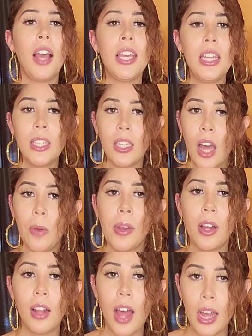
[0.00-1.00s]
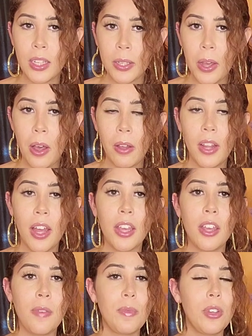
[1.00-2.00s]
he did that with class, y'all,
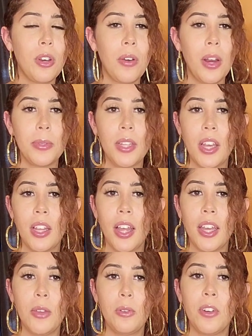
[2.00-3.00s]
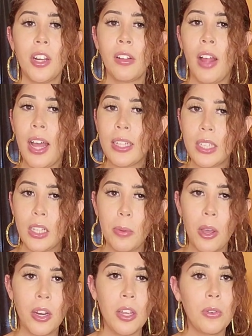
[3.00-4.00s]
like, you know what I'm saying? Like, he was very classy
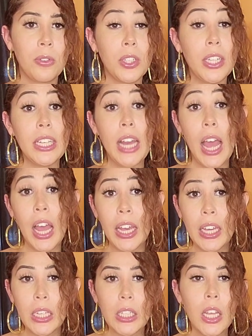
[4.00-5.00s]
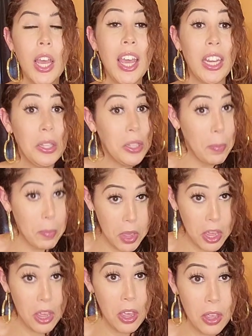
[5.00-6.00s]
about it, he was really nice, and he's a
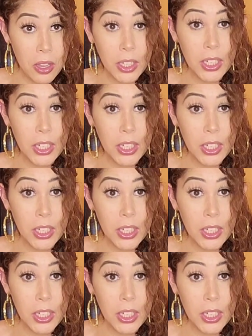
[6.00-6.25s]
big,